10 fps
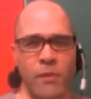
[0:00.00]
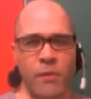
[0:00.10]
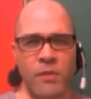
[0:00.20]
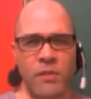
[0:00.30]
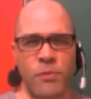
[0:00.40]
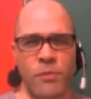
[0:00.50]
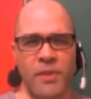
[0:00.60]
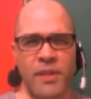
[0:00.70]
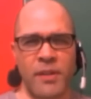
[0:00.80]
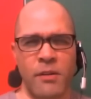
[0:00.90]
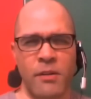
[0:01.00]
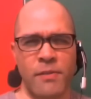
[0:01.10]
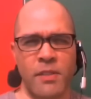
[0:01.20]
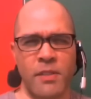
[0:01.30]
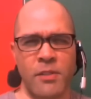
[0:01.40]
Marvel Superheroes
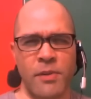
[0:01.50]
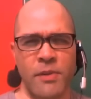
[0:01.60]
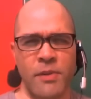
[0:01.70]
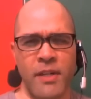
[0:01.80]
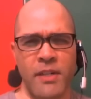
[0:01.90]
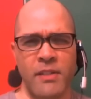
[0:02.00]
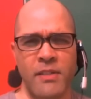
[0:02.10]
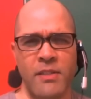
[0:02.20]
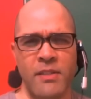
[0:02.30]
versus Street Fighter.